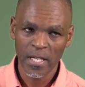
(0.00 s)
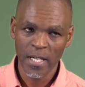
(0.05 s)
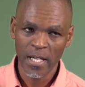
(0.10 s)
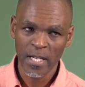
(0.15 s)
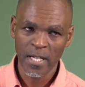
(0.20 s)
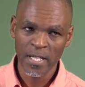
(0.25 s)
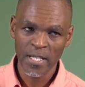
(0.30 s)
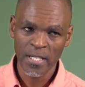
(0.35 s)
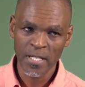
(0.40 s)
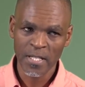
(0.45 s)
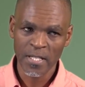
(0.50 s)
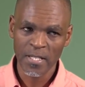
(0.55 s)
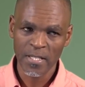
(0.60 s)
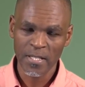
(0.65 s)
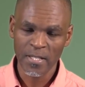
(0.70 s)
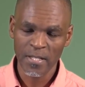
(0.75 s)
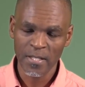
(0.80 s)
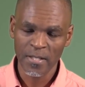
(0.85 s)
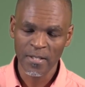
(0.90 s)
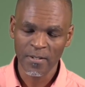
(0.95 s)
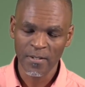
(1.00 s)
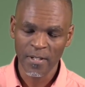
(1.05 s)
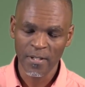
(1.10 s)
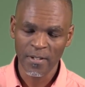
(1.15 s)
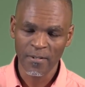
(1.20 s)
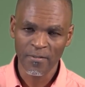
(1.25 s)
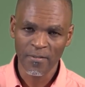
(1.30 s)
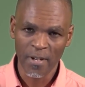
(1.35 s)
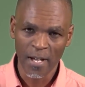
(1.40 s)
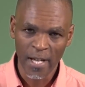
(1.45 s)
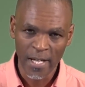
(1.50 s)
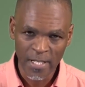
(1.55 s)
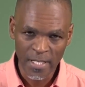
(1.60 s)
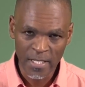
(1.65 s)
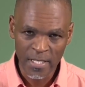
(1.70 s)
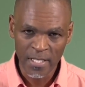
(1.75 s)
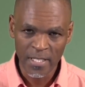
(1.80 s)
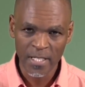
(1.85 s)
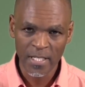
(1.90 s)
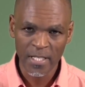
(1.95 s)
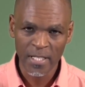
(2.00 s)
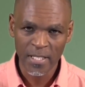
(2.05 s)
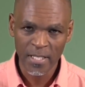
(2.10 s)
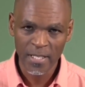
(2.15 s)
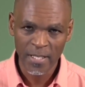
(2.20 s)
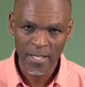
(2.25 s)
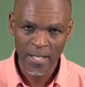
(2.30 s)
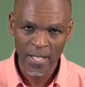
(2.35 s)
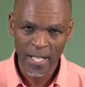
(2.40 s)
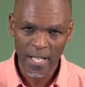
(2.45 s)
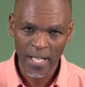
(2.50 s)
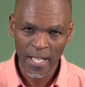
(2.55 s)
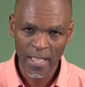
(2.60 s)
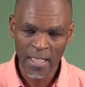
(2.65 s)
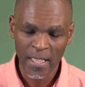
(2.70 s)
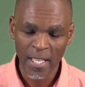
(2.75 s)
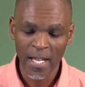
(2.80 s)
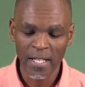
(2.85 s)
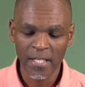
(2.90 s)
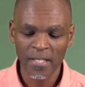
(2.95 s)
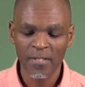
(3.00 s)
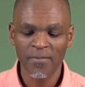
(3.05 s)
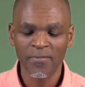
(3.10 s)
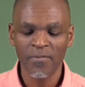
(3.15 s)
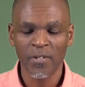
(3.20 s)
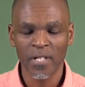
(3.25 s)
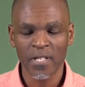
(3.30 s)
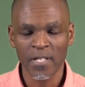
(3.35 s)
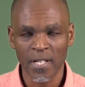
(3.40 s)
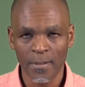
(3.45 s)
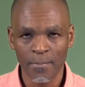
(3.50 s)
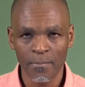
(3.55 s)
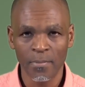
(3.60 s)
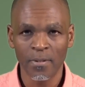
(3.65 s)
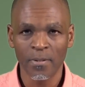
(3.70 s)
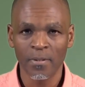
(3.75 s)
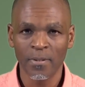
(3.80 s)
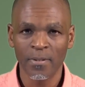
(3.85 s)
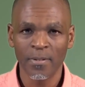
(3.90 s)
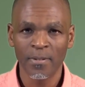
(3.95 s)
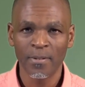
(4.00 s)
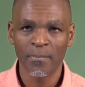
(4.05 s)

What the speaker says: is the idea that, for example,